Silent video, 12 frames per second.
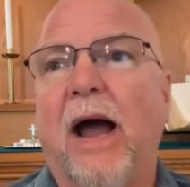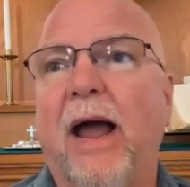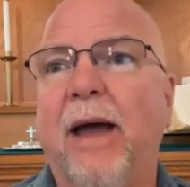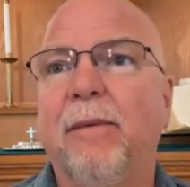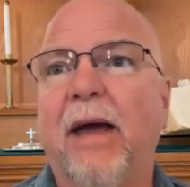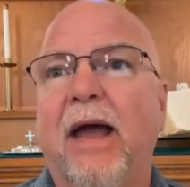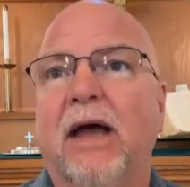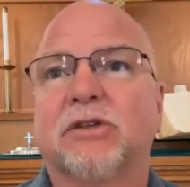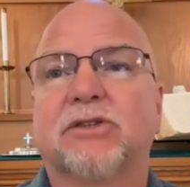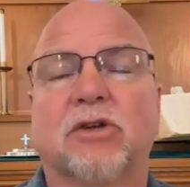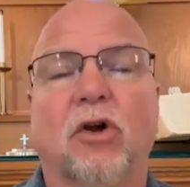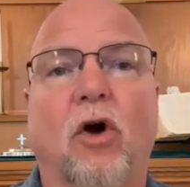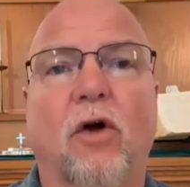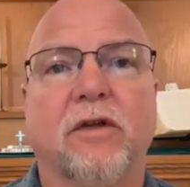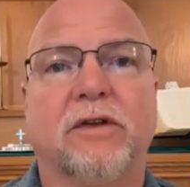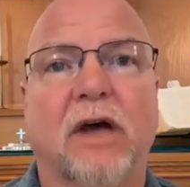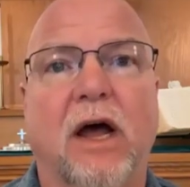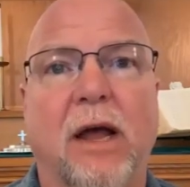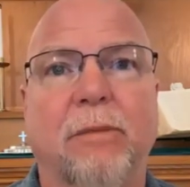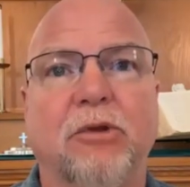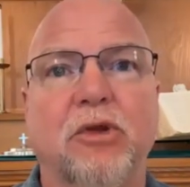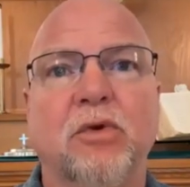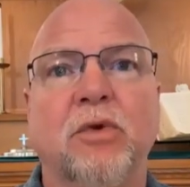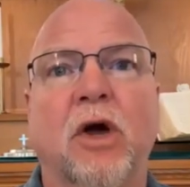I am asked all the time,
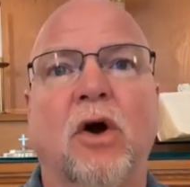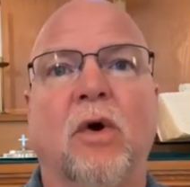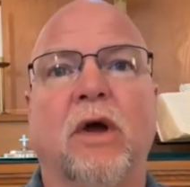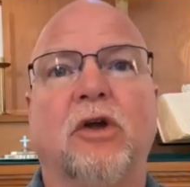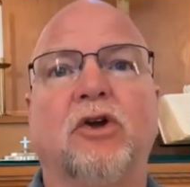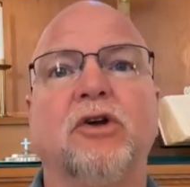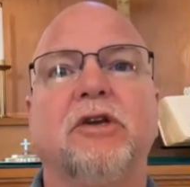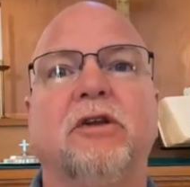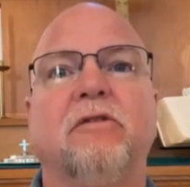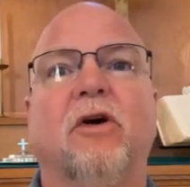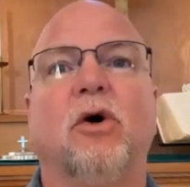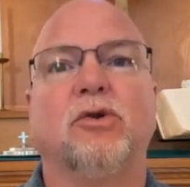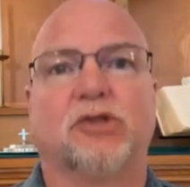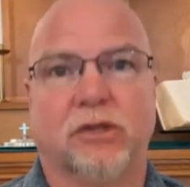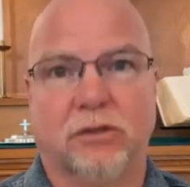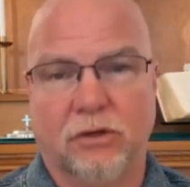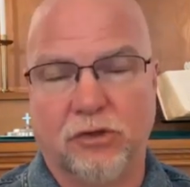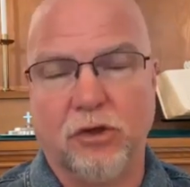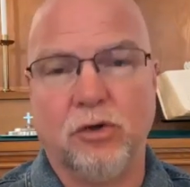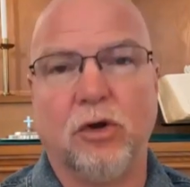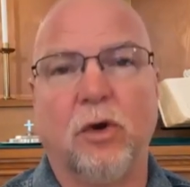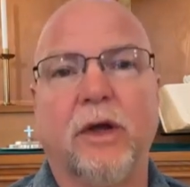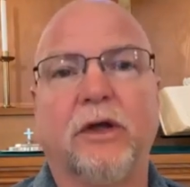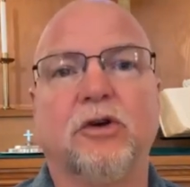do you know a good devotion? do you
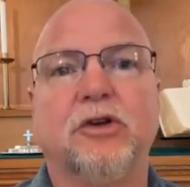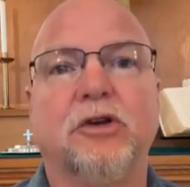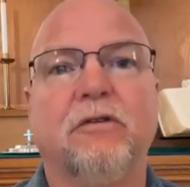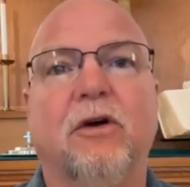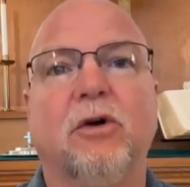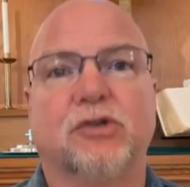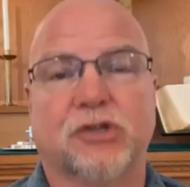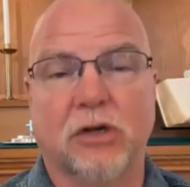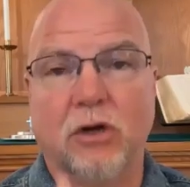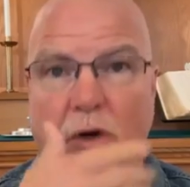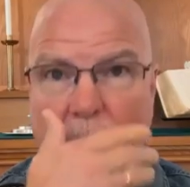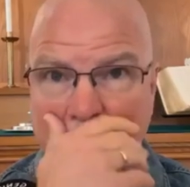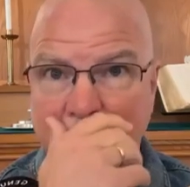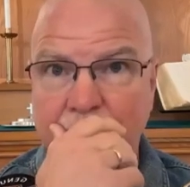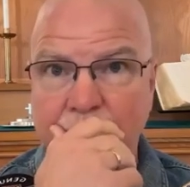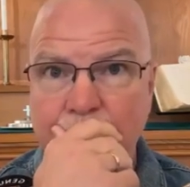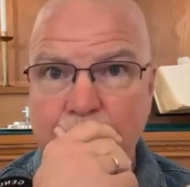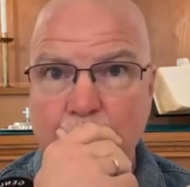know a good devotional?